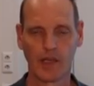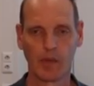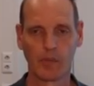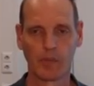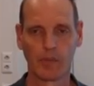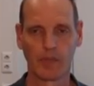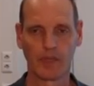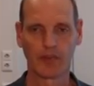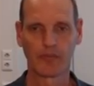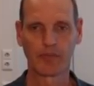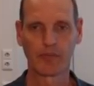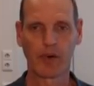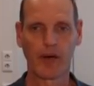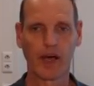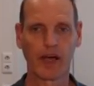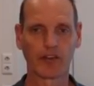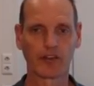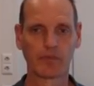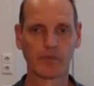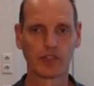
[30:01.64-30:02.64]
But if
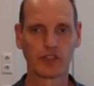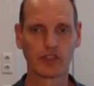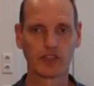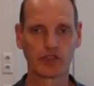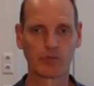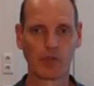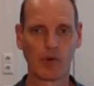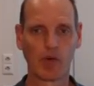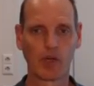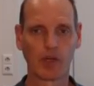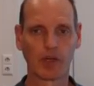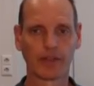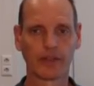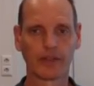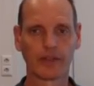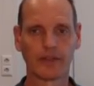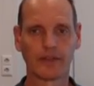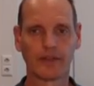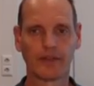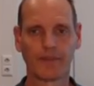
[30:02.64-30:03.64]
pi is much
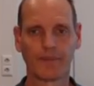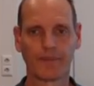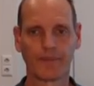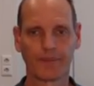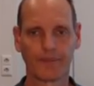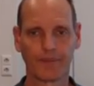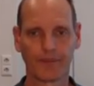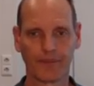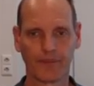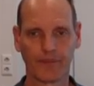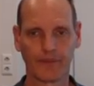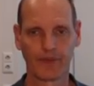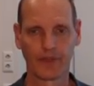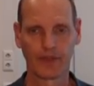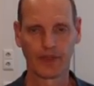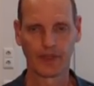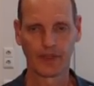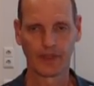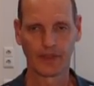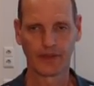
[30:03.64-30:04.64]
smaller,
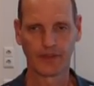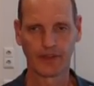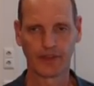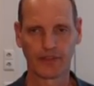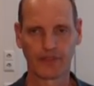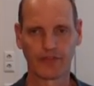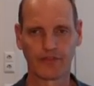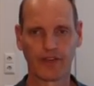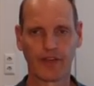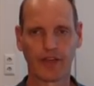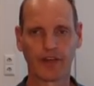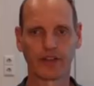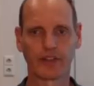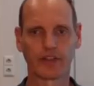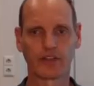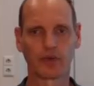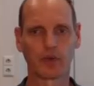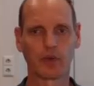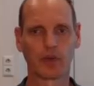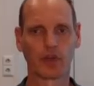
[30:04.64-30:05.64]
this
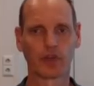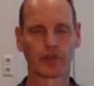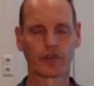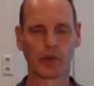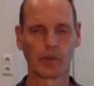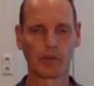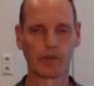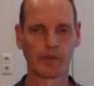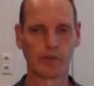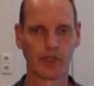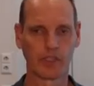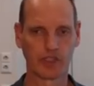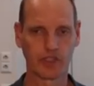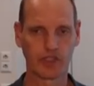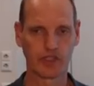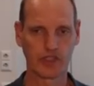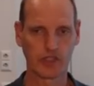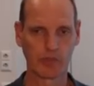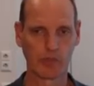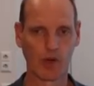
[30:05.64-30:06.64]
variance will also be
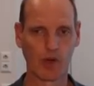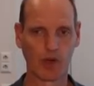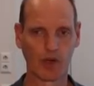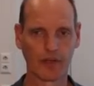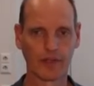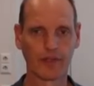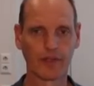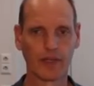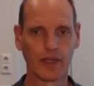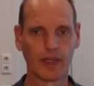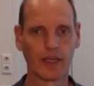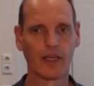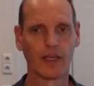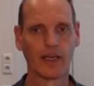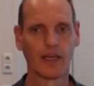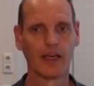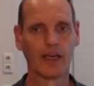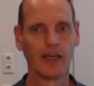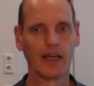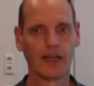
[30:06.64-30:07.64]
much smaller,
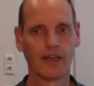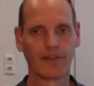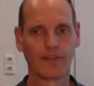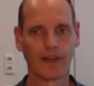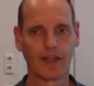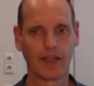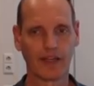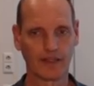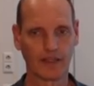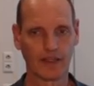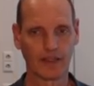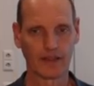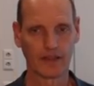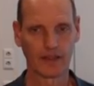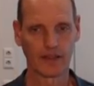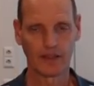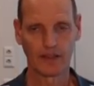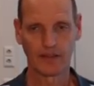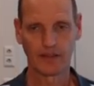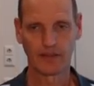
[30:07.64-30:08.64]
and then
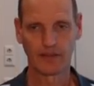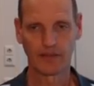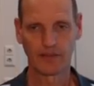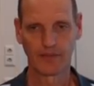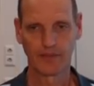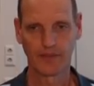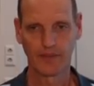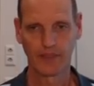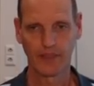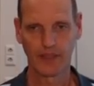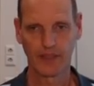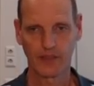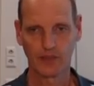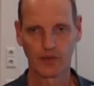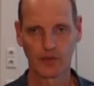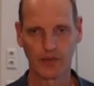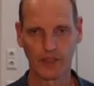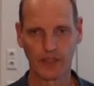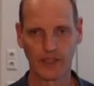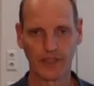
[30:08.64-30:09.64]
it
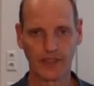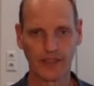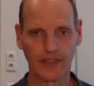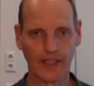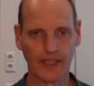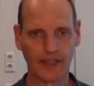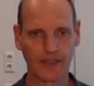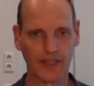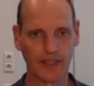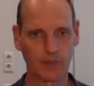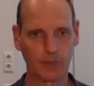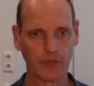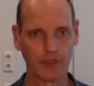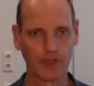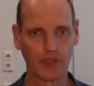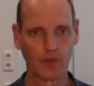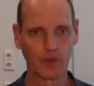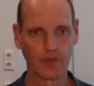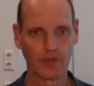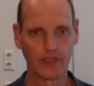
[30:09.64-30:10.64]
could indicate that we
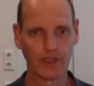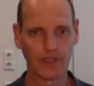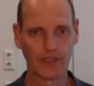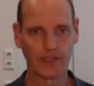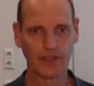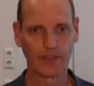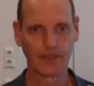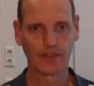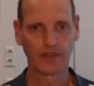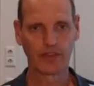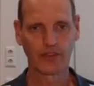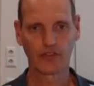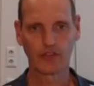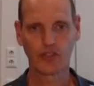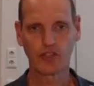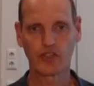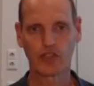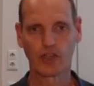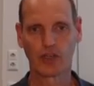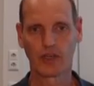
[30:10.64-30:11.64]
don't need
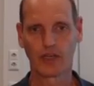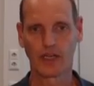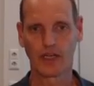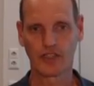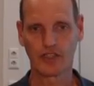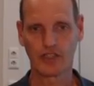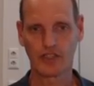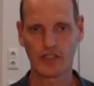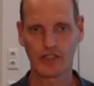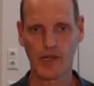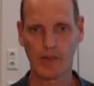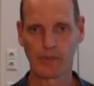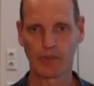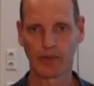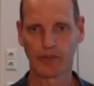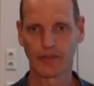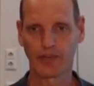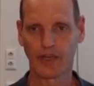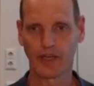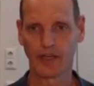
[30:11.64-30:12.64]
such a large sample
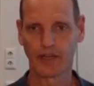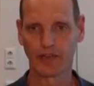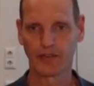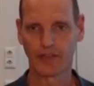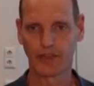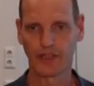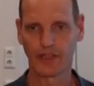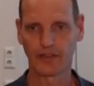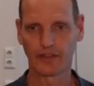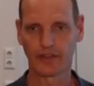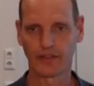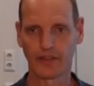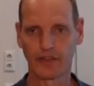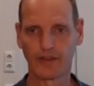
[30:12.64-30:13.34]
size as